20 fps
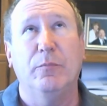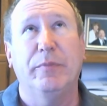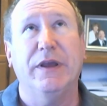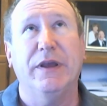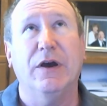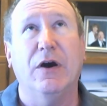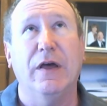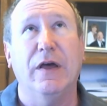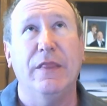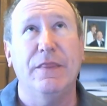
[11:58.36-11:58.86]

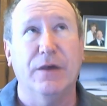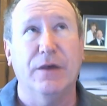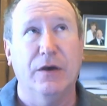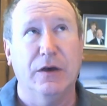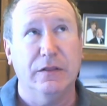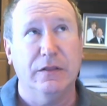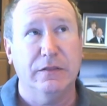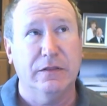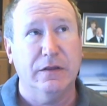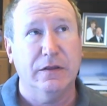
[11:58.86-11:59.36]
beyond
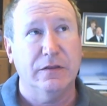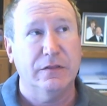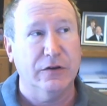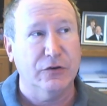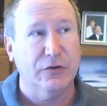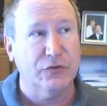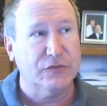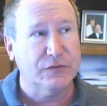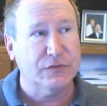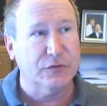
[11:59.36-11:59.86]

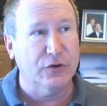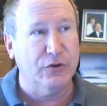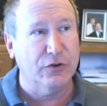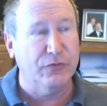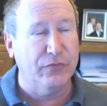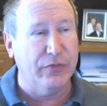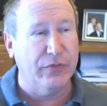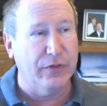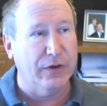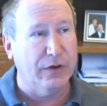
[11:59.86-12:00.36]
there's sort
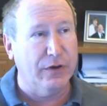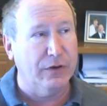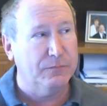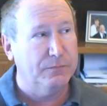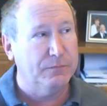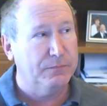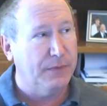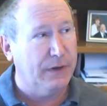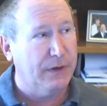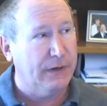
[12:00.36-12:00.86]
of
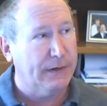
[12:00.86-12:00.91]
the